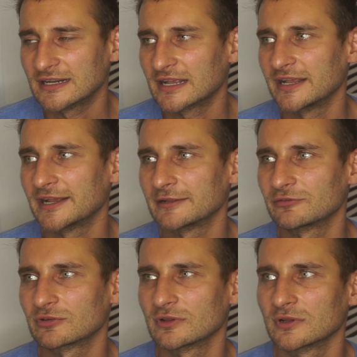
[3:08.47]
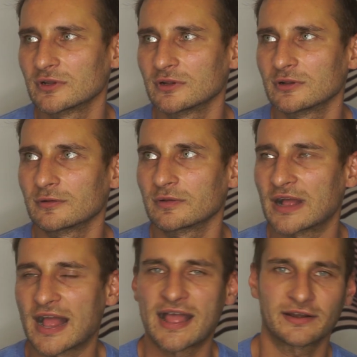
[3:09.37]
and
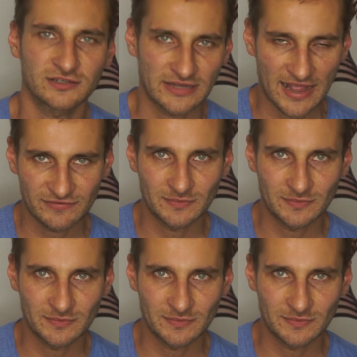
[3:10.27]
I had to have